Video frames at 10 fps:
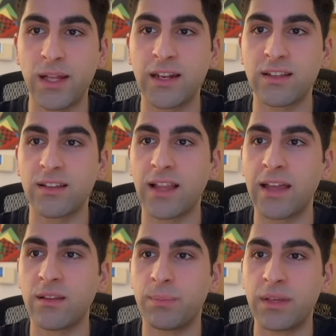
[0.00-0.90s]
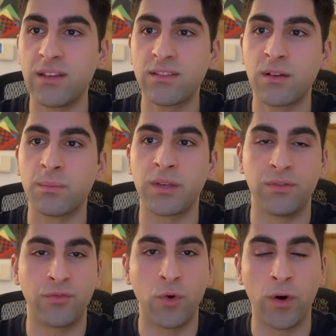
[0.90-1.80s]
planning to land a piece on
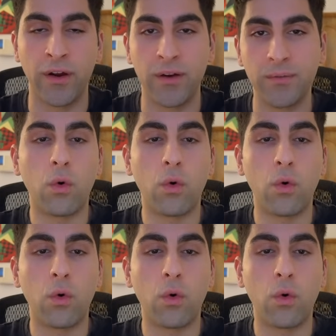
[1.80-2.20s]
b4.